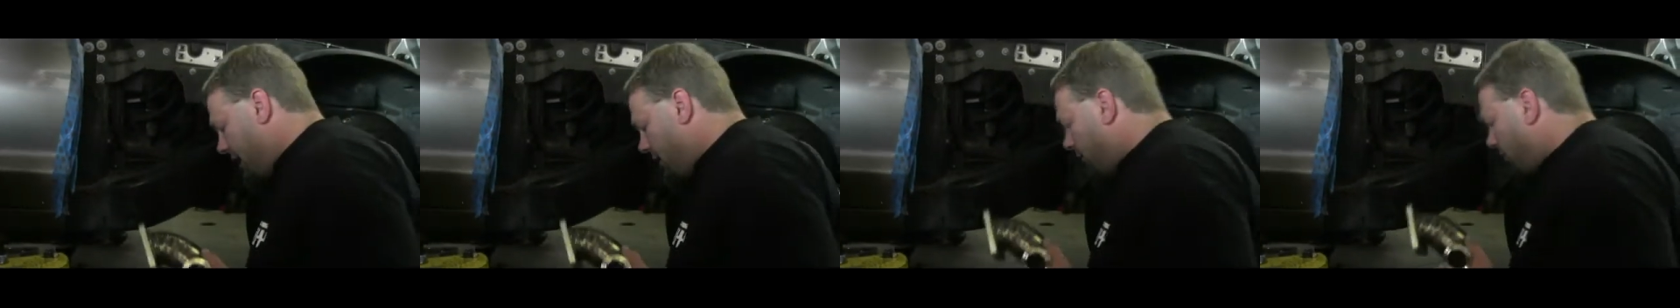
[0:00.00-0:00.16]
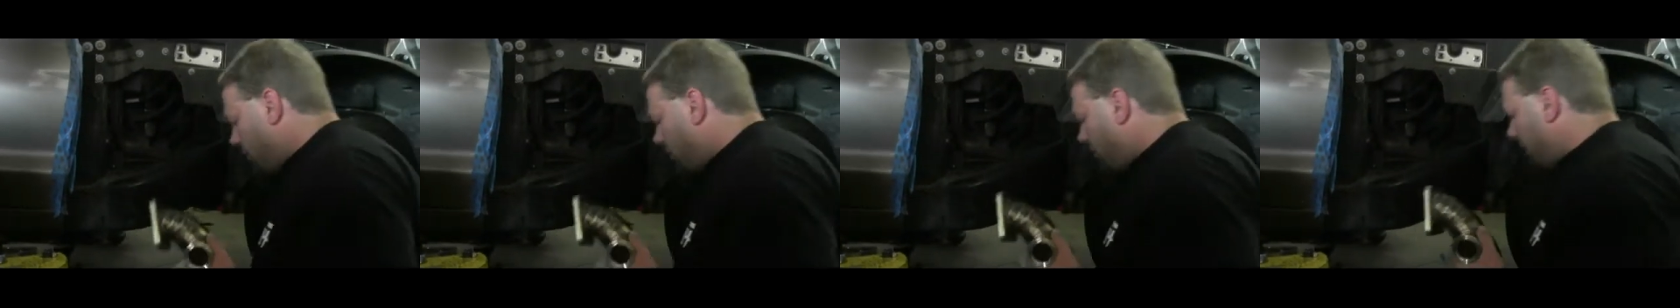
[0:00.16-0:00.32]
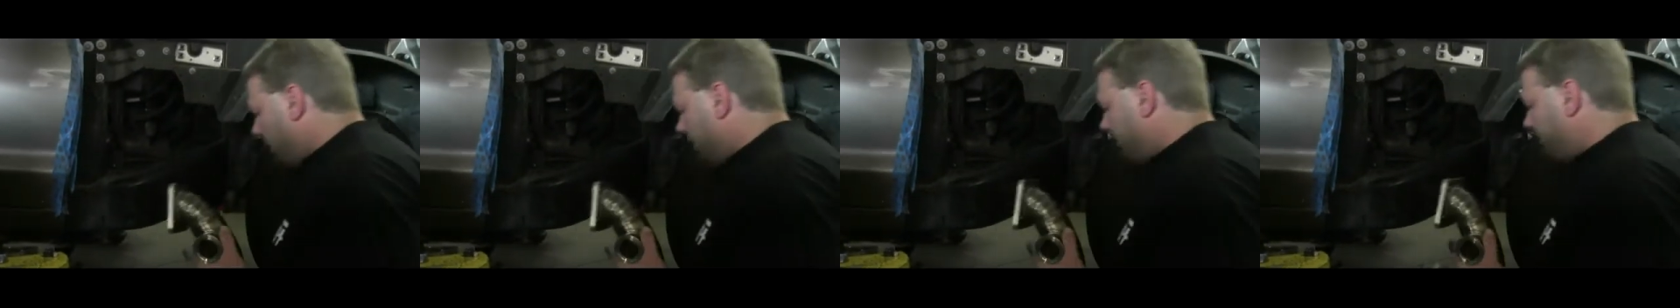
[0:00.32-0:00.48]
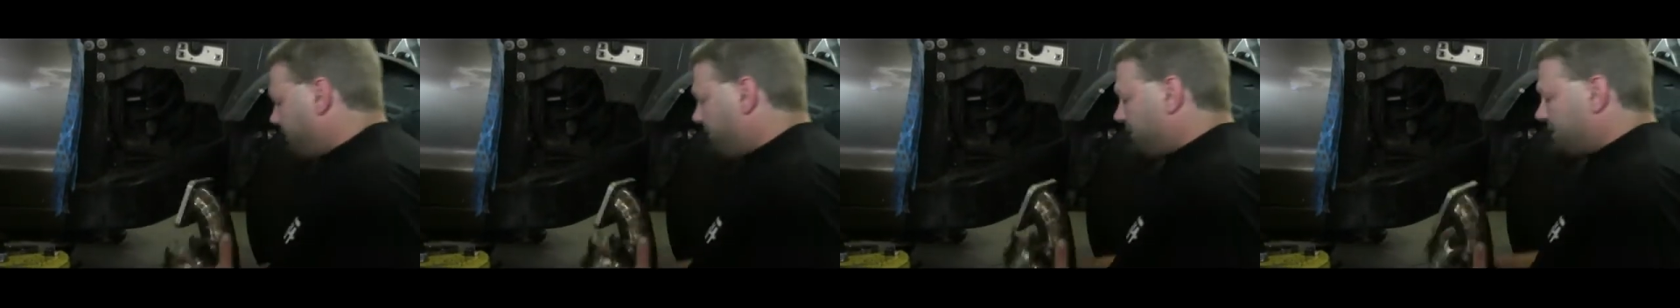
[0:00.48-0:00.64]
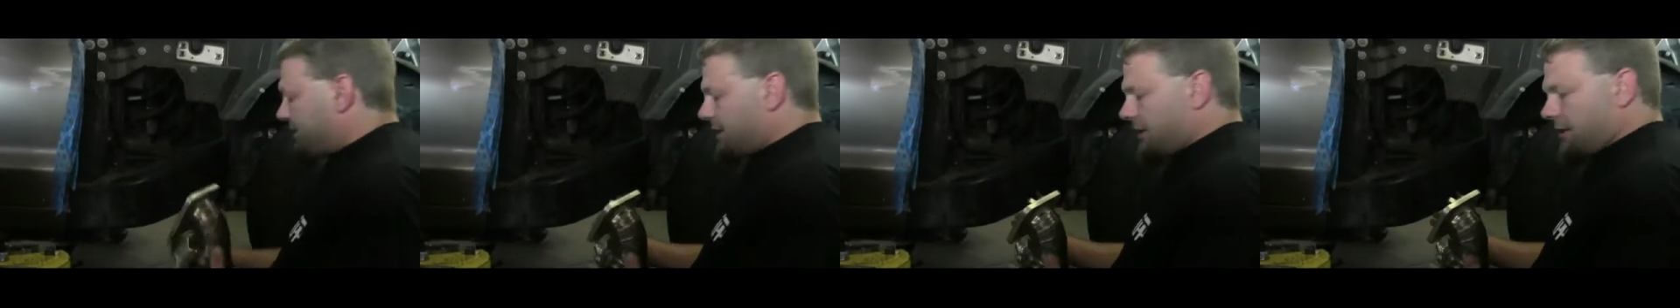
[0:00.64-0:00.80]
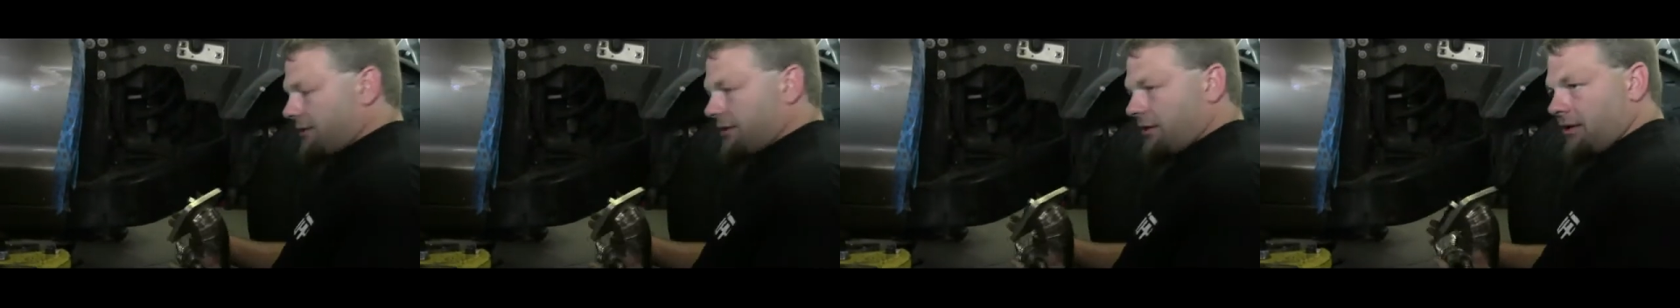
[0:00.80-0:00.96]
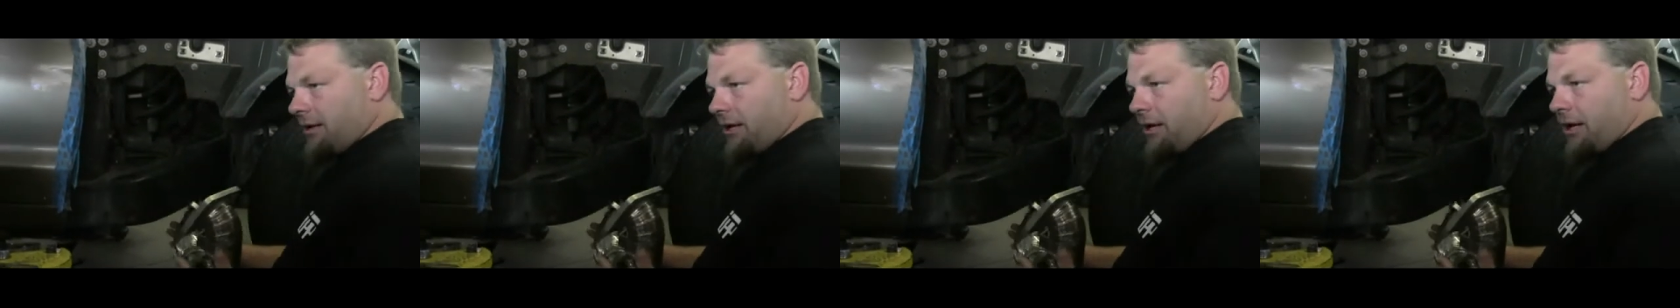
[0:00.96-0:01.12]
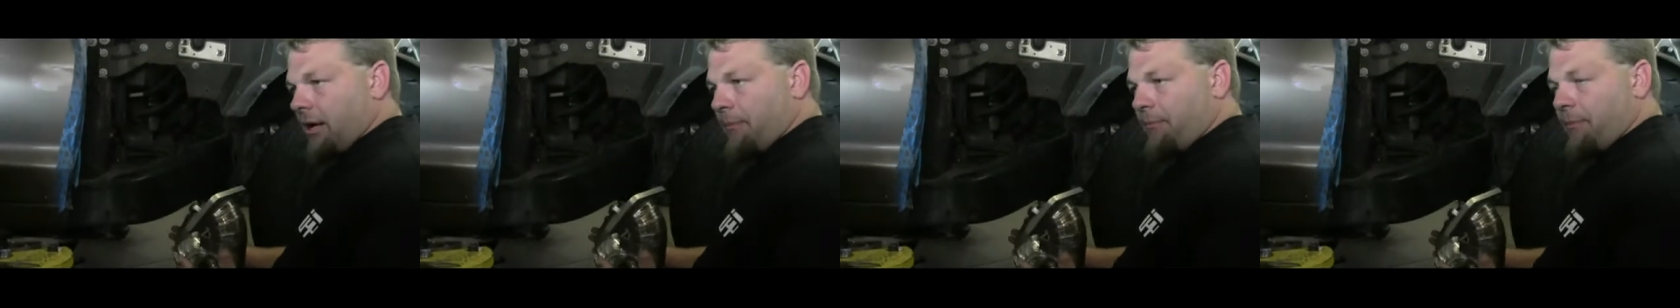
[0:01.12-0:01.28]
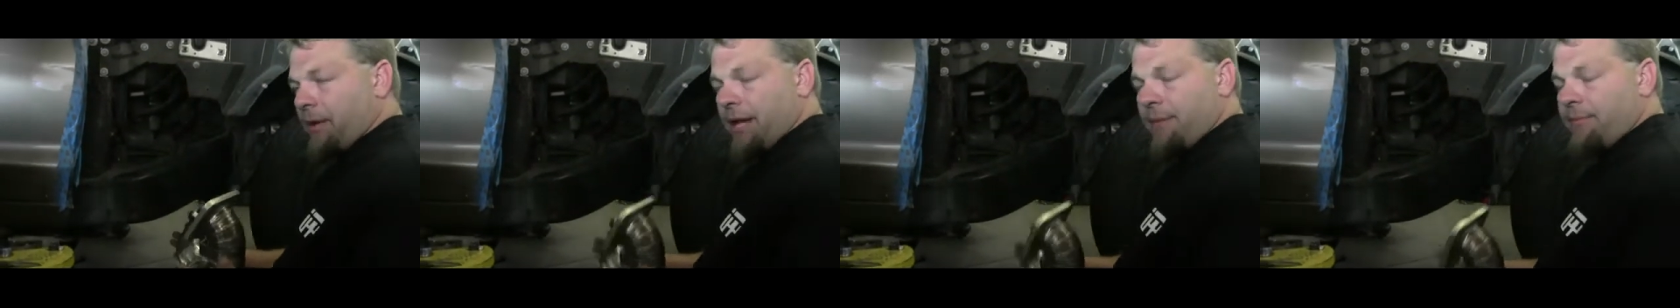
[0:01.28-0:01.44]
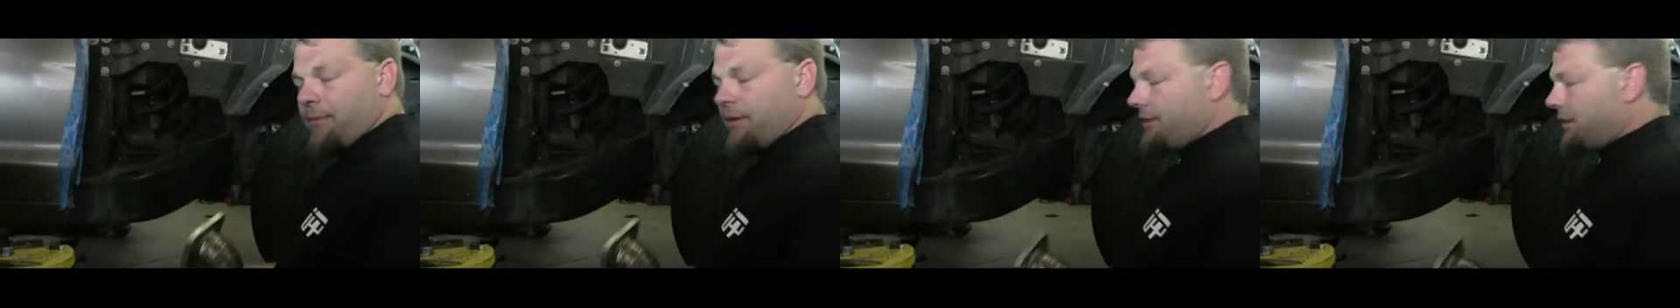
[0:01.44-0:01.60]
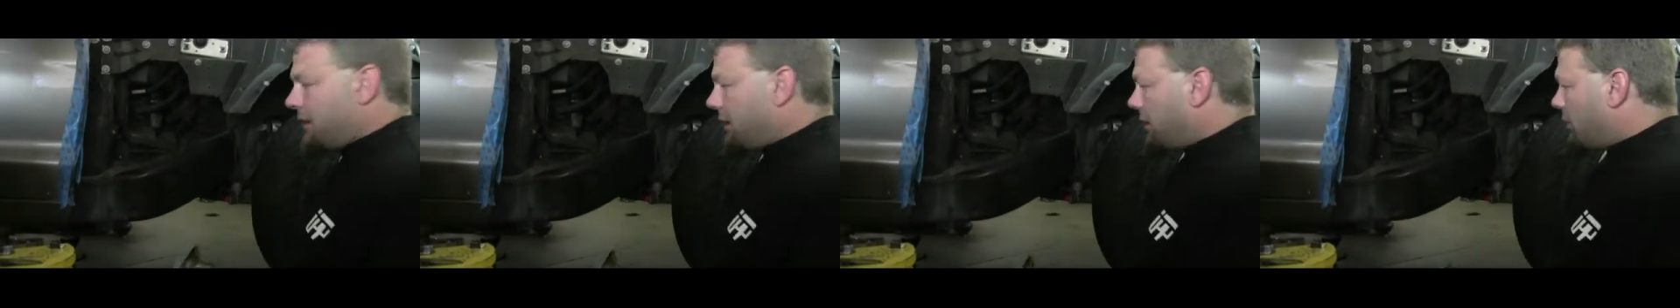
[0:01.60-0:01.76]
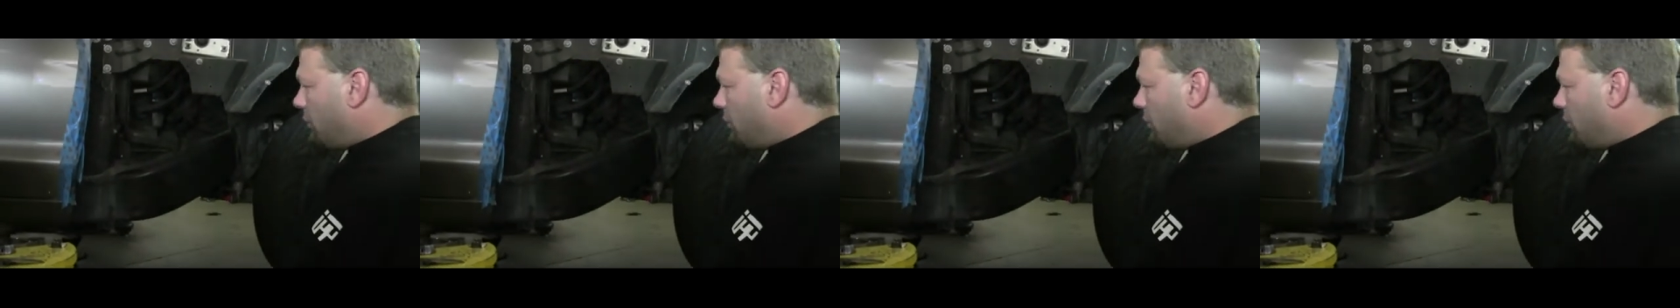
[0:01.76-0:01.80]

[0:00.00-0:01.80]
We'll go ahead and stick the up pipe in there.